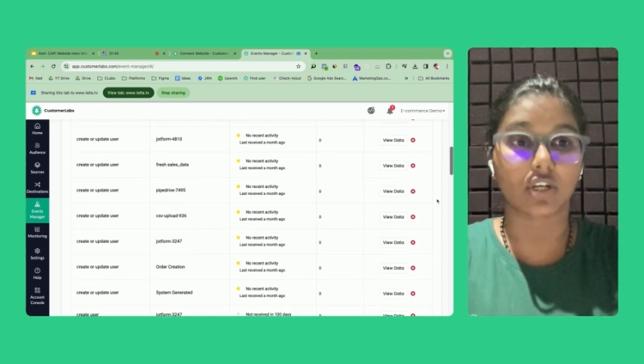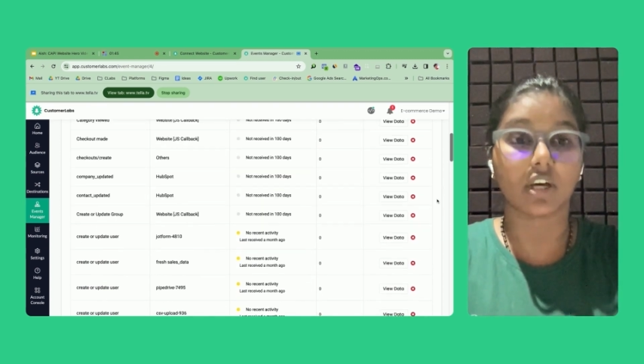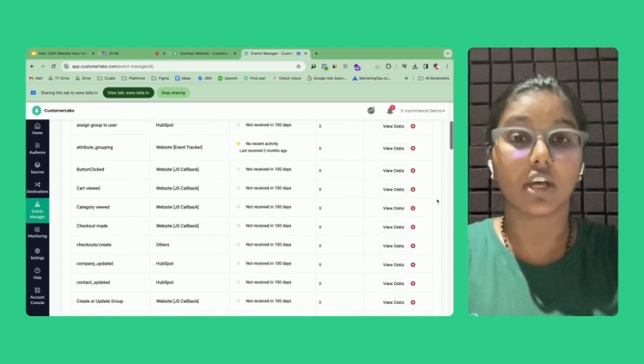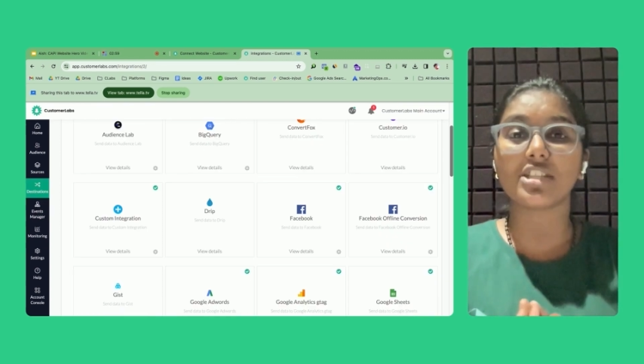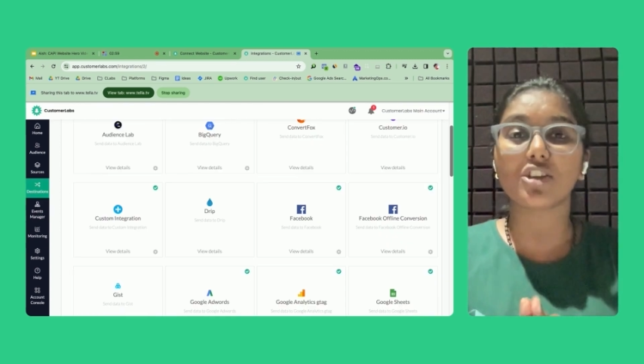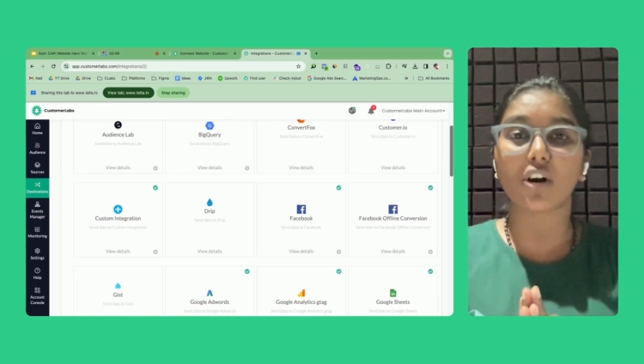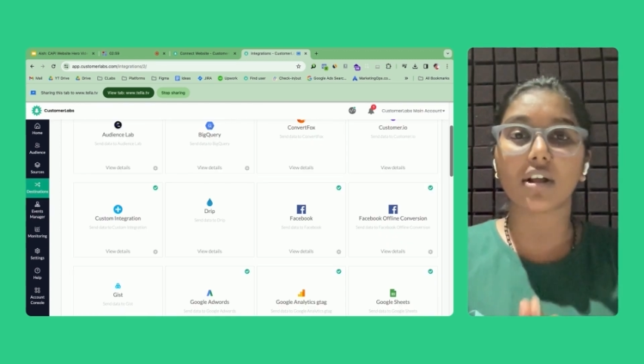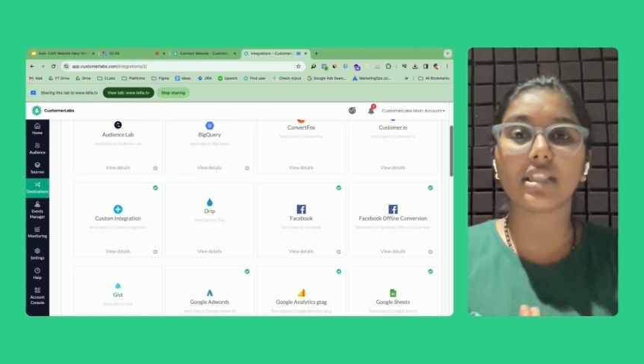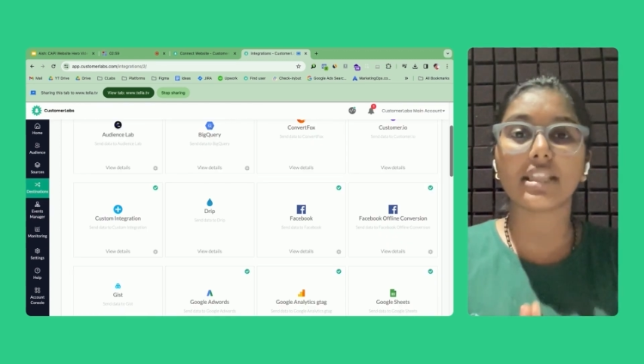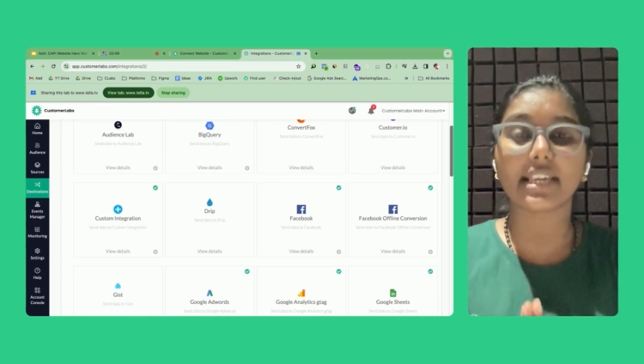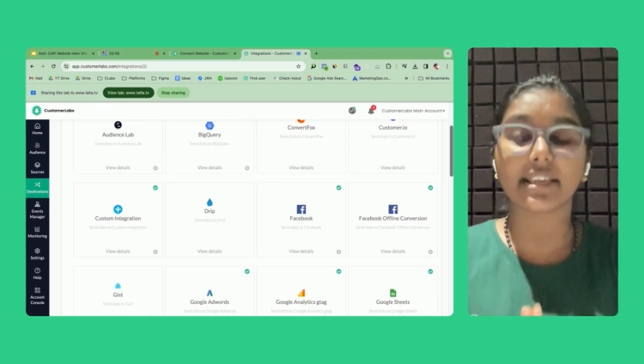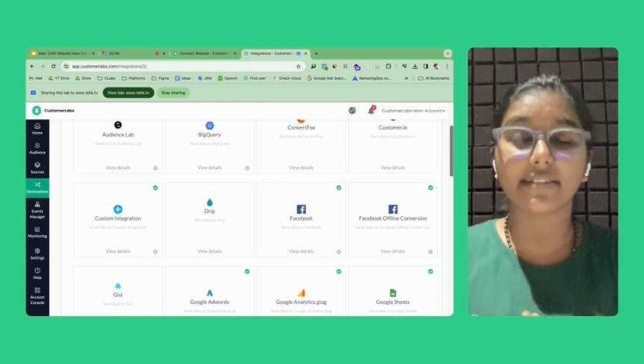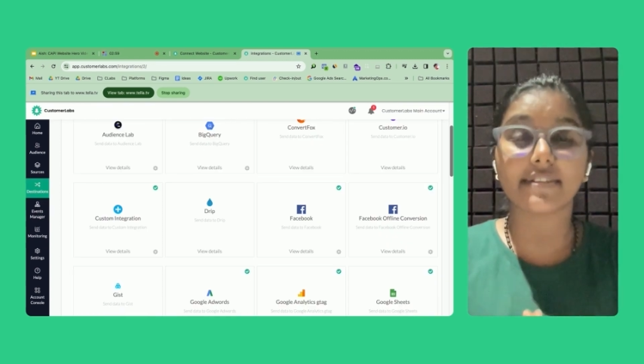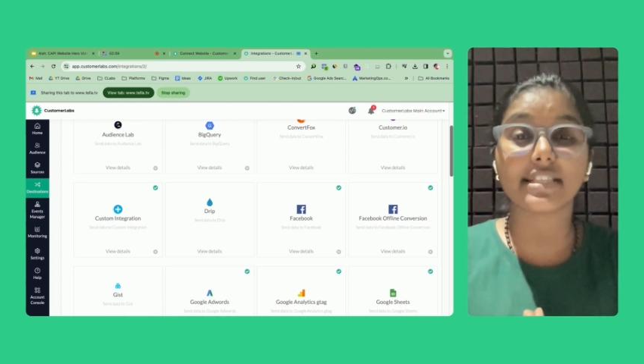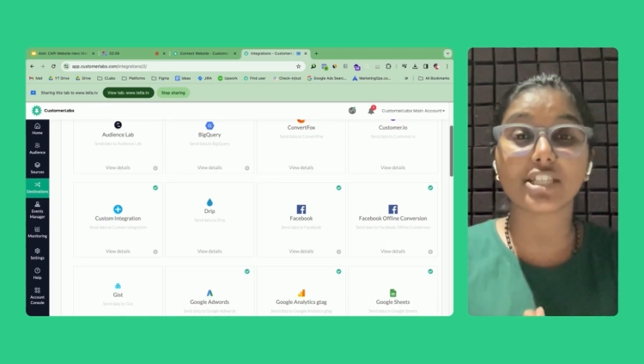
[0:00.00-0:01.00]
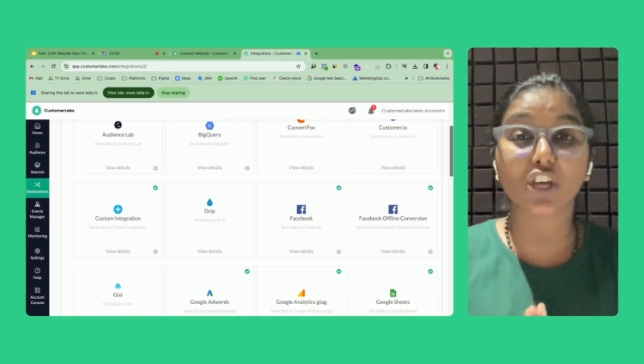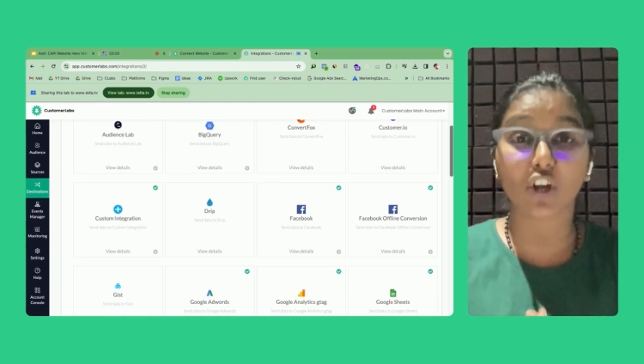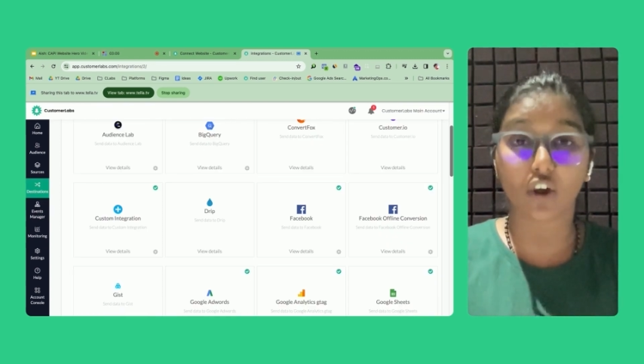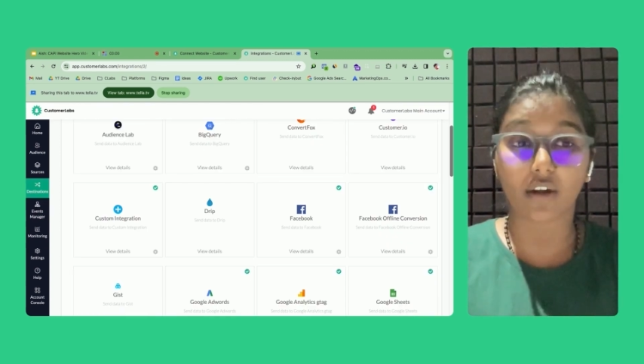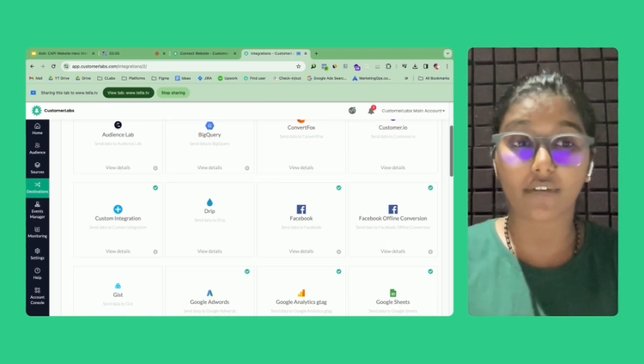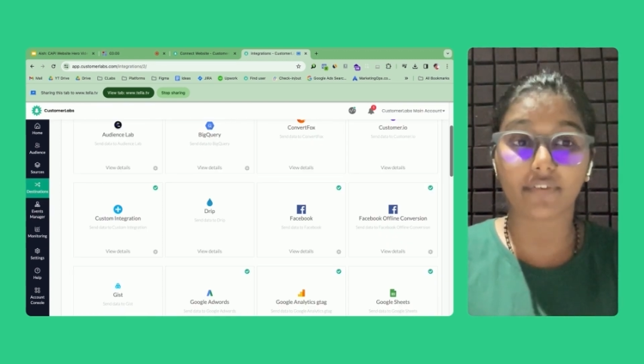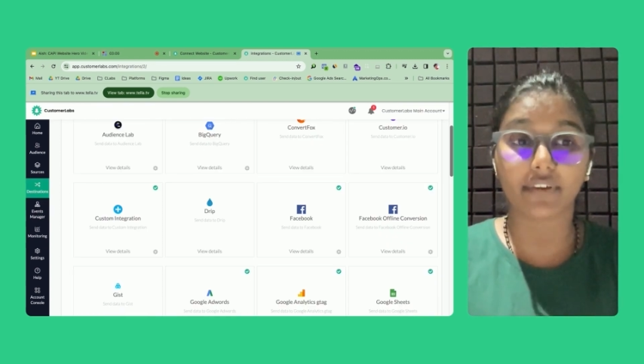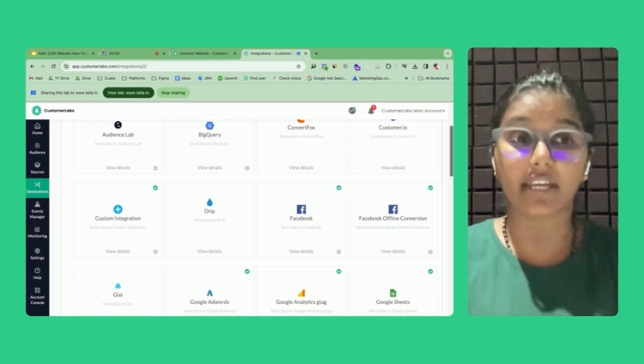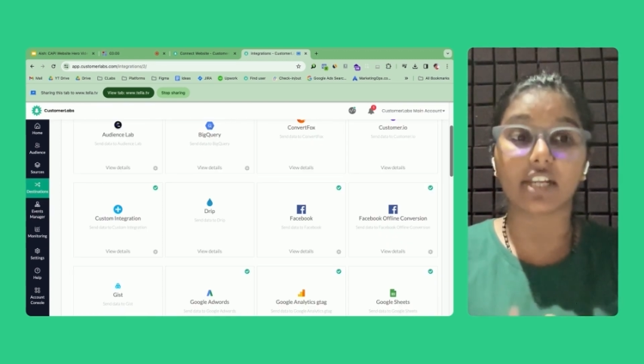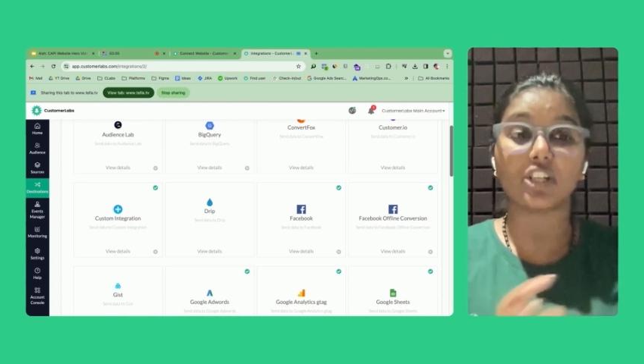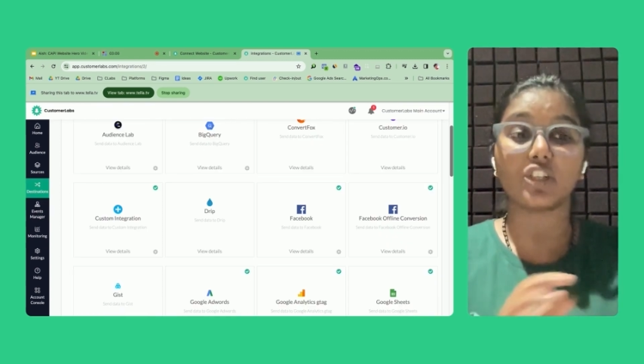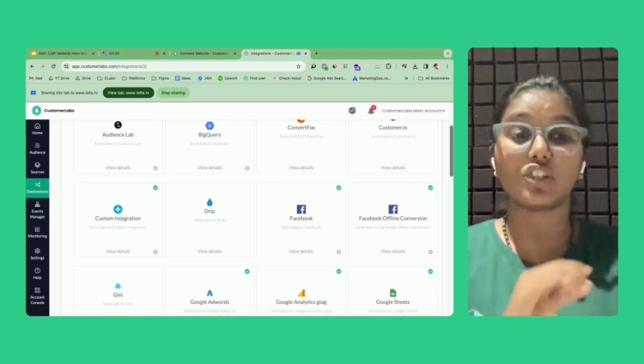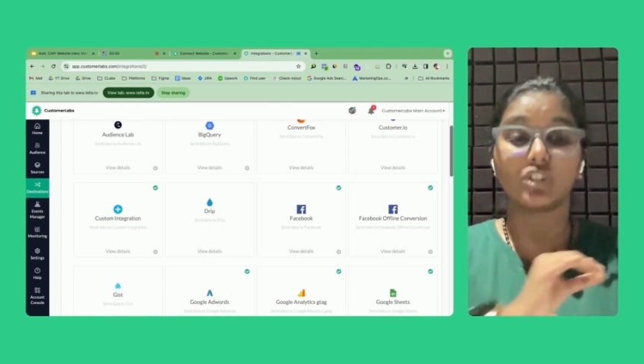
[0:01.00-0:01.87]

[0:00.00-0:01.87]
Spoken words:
Once all the events are configured,